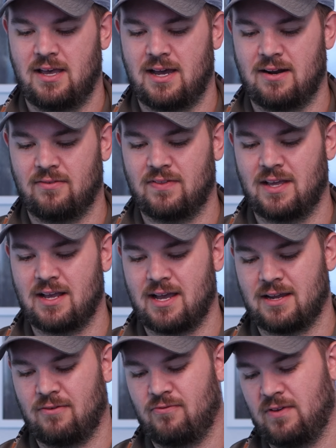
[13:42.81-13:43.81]
I don't think I
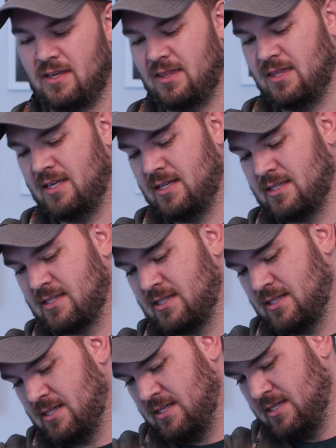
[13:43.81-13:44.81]
can fit
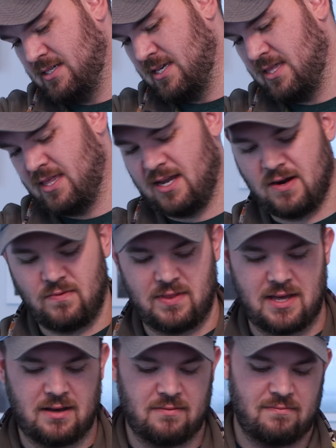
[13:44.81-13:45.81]
this there
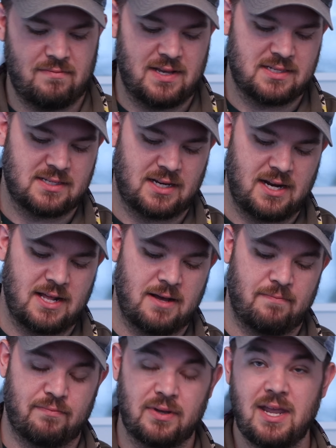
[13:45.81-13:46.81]
without messing it
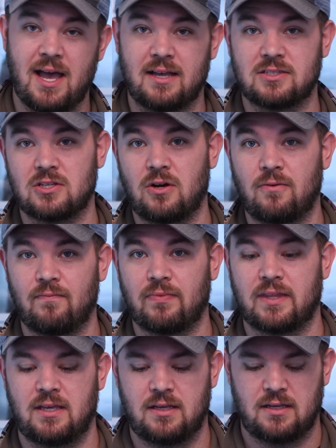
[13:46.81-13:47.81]
up. But yeah, so
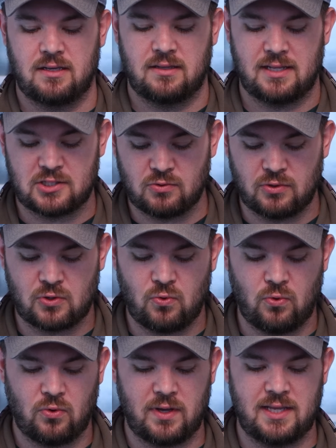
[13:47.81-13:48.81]
that's really
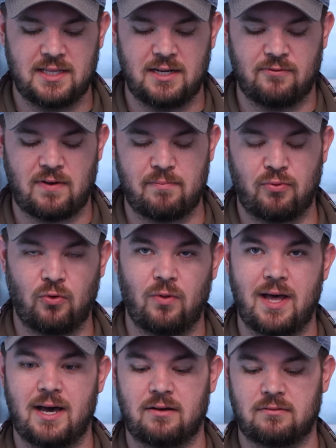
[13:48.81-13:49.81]
cool. And then if I pull
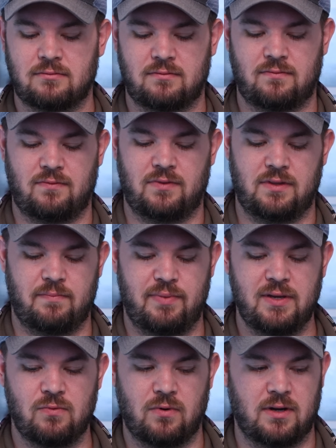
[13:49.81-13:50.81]
out the
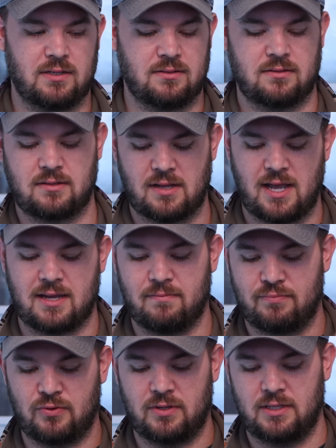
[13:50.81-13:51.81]
big one, I can
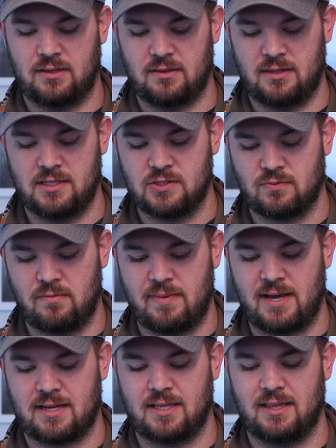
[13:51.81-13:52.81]
put this one
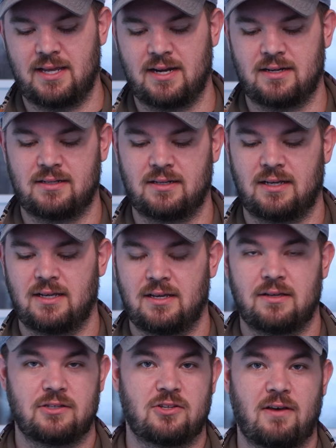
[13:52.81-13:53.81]
back in there and
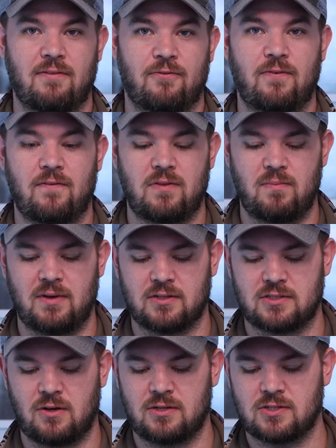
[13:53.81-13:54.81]
still have the 50 mil.
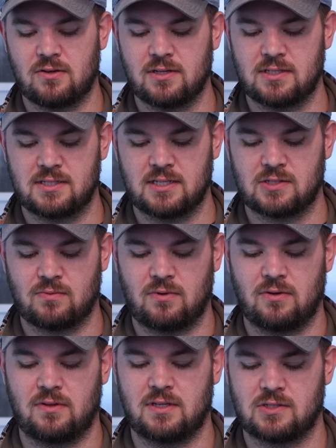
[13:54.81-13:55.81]
So as long as this one
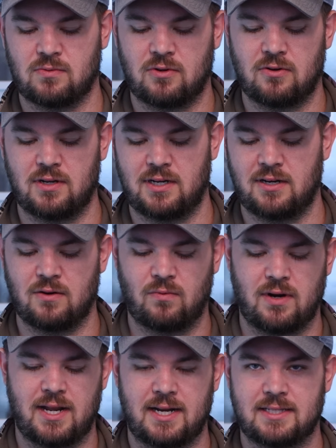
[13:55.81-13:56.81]
or this one are in here
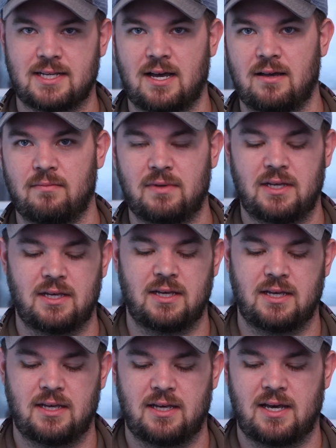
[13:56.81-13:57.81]
one at a time,
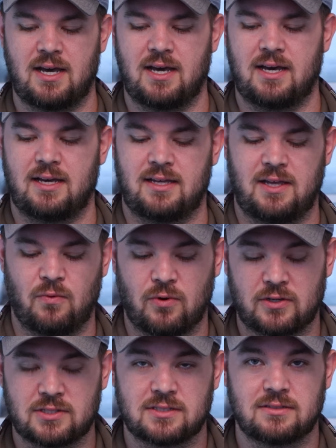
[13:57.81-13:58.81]
it
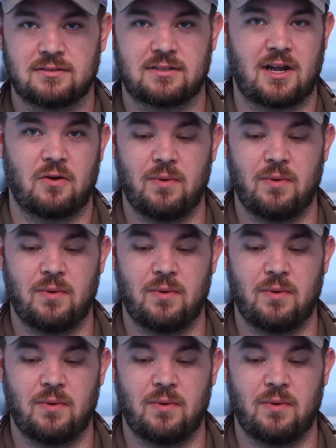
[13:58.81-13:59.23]
works kind of